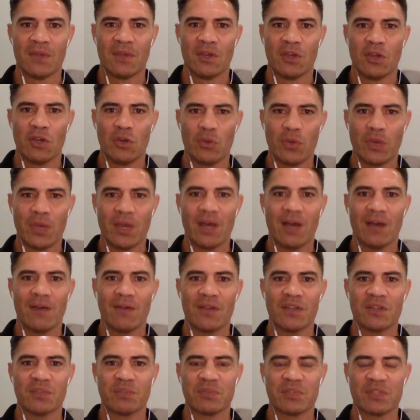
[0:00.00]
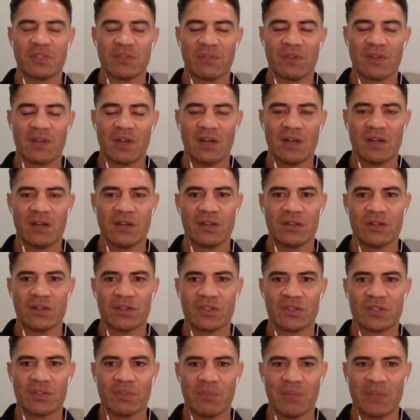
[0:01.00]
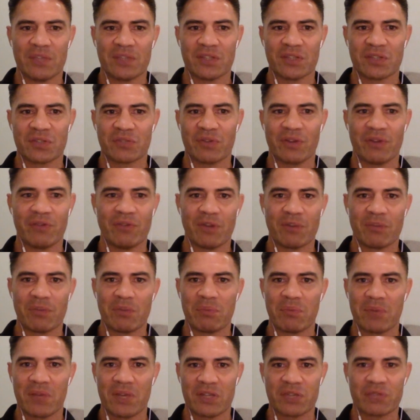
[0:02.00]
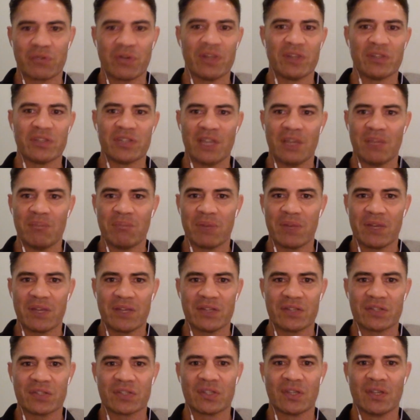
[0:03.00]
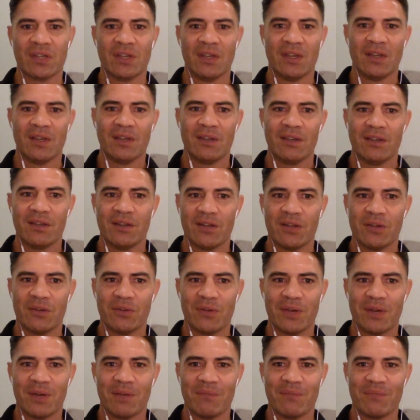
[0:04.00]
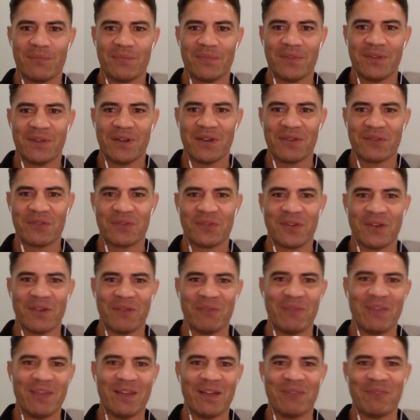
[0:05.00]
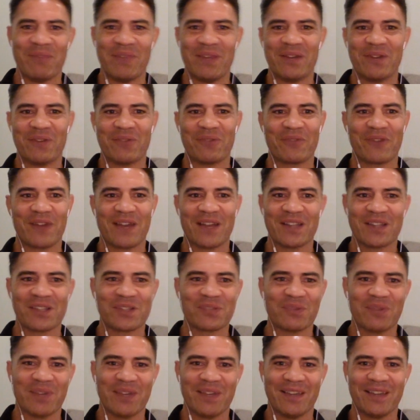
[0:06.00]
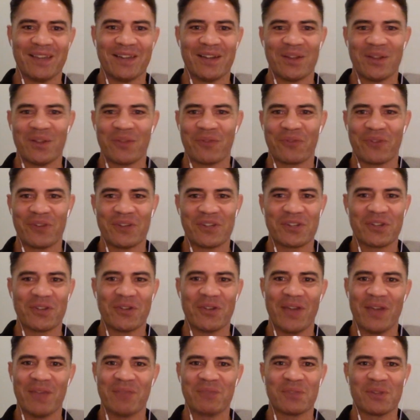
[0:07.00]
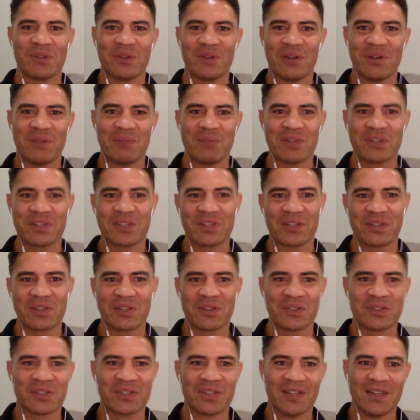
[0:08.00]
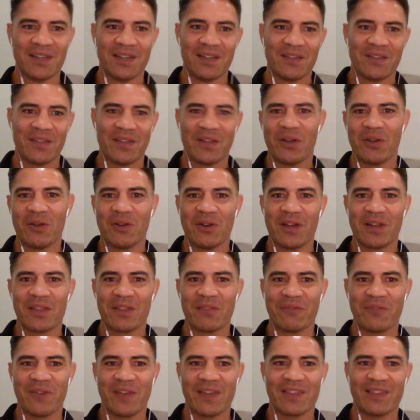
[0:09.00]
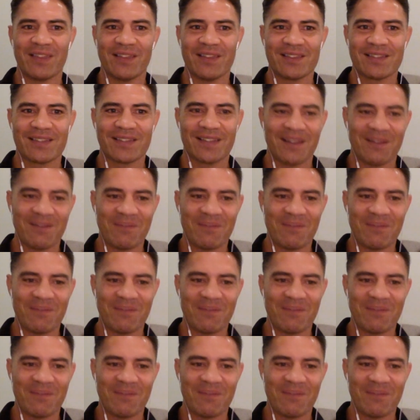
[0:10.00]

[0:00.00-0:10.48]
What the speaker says: who we are as Pacific Islanders. It makes us great rugby players, great team players. I've been in France where the French go absolutely ballistic because they don't like the fact that